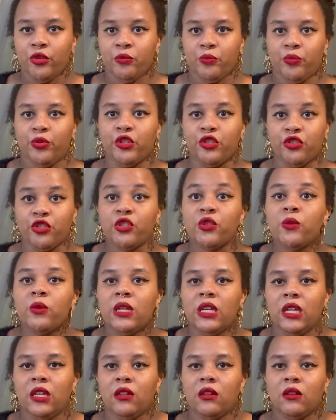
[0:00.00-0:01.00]

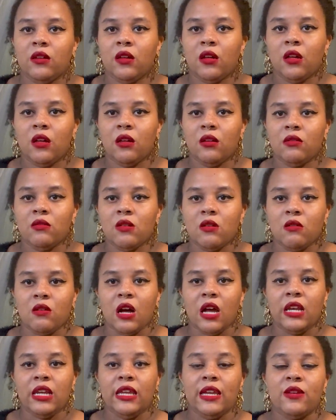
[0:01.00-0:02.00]
pursuing
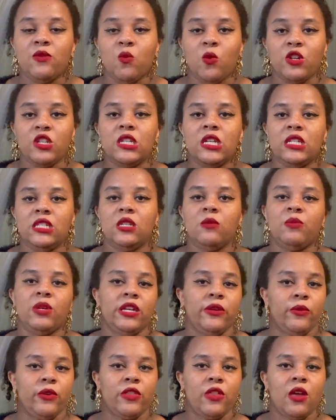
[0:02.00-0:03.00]
Riley and wanting to
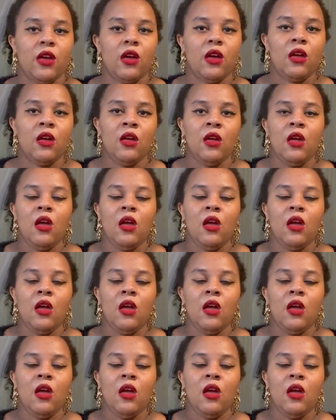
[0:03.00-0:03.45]
be with her.